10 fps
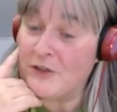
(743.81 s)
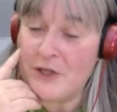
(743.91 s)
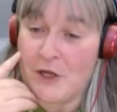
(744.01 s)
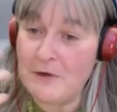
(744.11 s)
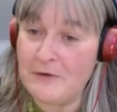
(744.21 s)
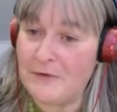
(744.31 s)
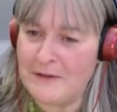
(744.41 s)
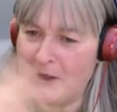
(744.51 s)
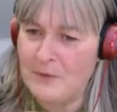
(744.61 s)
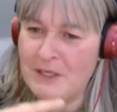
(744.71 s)
And I only
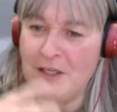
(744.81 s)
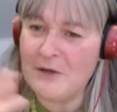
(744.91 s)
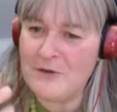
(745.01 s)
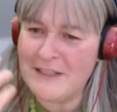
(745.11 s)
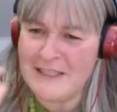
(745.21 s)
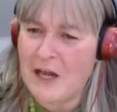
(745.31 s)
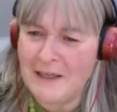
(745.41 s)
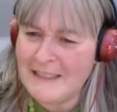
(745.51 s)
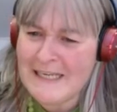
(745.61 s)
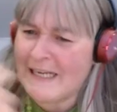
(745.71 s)
found out when he used this
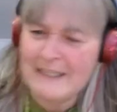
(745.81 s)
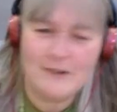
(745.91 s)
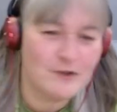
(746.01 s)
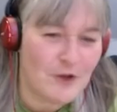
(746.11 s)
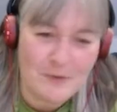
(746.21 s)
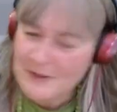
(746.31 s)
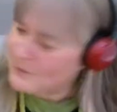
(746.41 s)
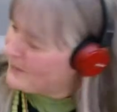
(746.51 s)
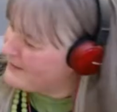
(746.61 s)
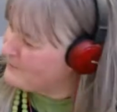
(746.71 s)
highly technical term. And I
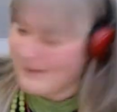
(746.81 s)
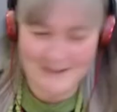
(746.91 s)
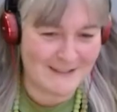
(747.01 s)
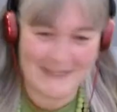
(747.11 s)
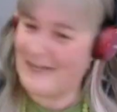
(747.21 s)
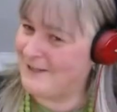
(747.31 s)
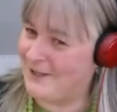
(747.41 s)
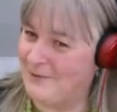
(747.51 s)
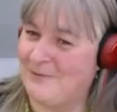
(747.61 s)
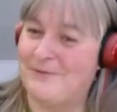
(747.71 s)
said, where, where does that
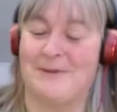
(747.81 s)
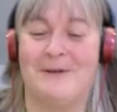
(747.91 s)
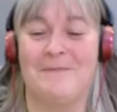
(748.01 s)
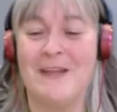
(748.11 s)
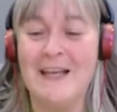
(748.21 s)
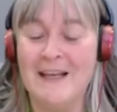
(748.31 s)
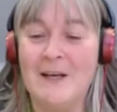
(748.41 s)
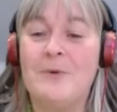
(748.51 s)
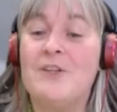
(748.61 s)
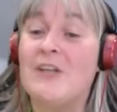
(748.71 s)
come from?
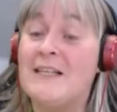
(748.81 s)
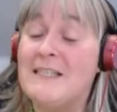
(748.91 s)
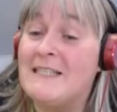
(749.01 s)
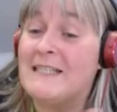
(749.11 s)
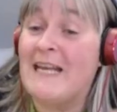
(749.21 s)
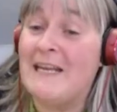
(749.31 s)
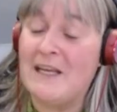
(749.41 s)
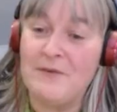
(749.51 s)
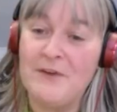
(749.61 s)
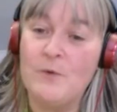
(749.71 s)
Which, as you say,
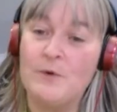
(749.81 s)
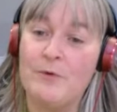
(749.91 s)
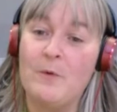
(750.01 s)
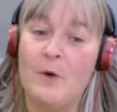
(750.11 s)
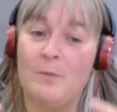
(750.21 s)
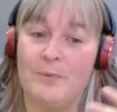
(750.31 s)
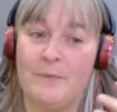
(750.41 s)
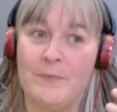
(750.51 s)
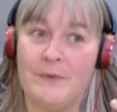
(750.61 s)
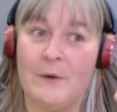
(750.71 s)
if you grow up
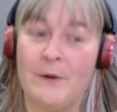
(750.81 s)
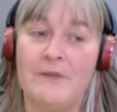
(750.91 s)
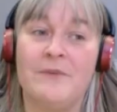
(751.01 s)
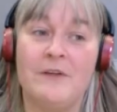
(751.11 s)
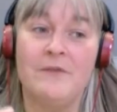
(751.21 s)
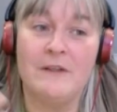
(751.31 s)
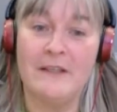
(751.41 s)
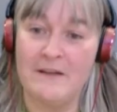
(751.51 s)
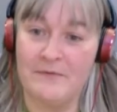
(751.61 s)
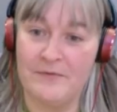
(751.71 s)
or if, if you
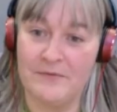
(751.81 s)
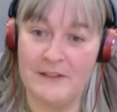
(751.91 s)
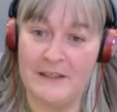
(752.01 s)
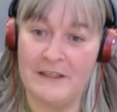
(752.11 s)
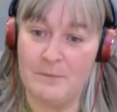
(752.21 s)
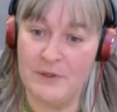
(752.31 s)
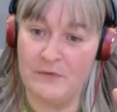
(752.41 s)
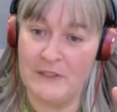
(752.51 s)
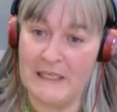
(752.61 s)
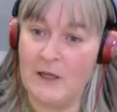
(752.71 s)
live in a bit
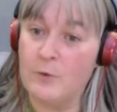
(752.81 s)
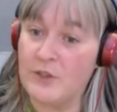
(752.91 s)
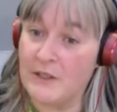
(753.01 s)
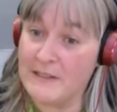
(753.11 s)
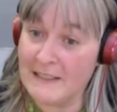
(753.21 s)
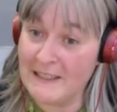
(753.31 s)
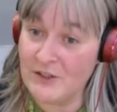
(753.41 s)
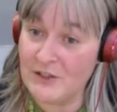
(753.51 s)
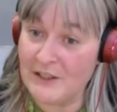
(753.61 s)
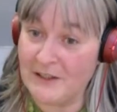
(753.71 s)
of a language
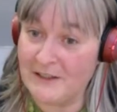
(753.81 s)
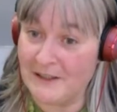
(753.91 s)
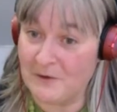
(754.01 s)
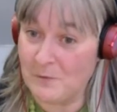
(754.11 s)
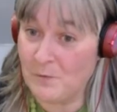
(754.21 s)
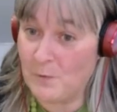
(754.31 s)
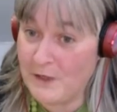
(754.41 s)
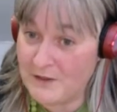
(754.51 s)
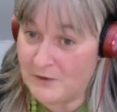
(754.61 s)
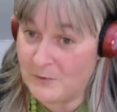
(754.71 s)
isolation, like like we
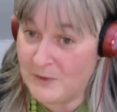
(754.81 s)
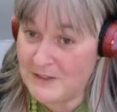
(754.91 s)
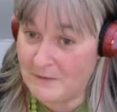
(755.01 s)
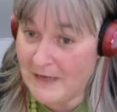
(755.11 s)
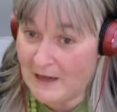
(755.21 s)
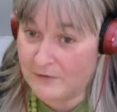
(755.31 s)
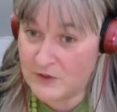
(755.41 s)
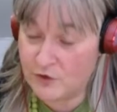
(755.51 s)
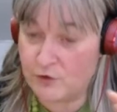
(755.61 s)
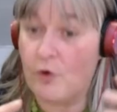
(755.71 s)
mm-hmm. do. We don't have a
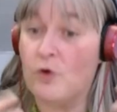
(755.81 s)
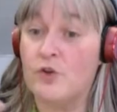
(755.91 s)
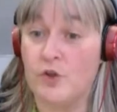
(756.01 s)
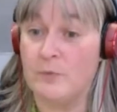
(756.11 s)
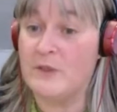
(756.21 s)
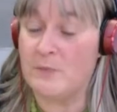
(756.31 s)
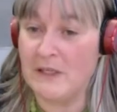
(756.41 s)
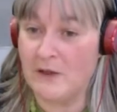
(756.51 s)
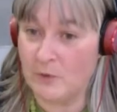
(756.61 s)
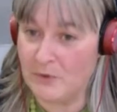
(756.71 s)
strong German
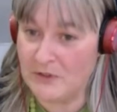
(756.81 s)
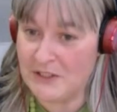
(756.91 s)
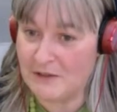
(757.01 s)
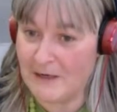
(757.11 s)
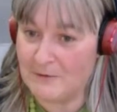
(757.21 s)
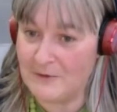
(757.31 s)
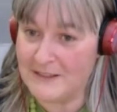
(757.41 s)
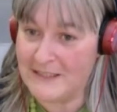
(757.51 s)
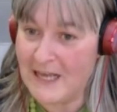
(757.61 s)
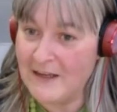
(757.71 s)
speaking community around mm-hmm. us.